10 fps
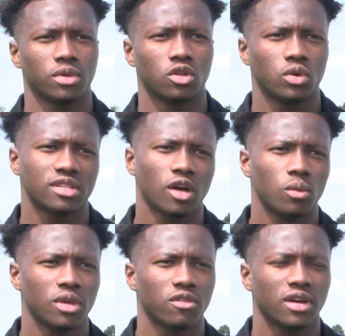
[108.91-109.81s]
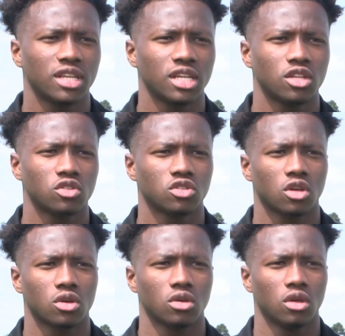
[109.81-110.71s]
He'd always help me if I needed.
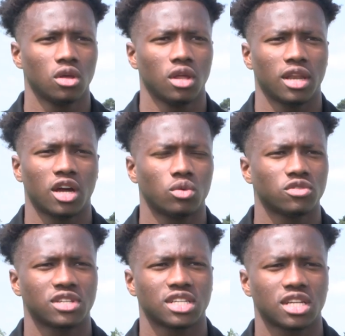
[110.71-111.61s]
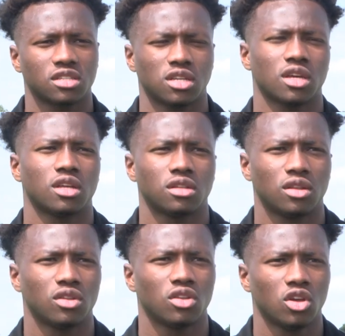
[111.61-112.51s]
So now it was fantastic and